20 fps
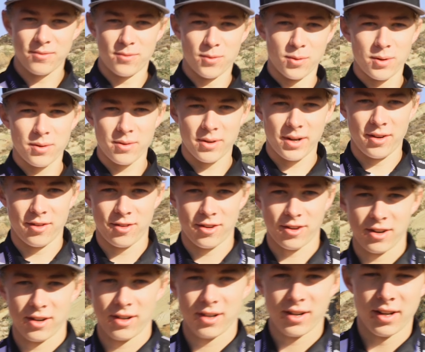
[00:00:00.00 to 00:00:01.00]
Ford
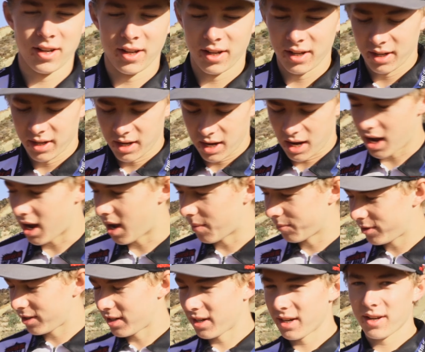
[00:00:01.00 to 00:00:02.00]
Ranger.
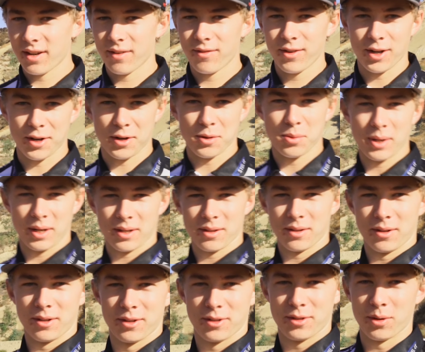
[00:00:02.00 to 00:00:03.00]
I'm just gonna give you a quick
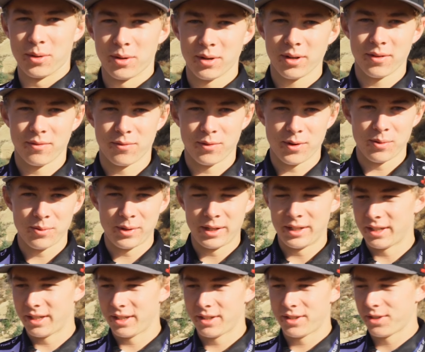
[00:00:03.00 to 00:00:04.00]
little tour of what we
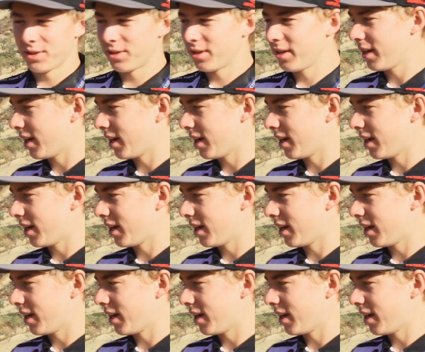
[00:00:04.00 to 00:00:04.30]
did to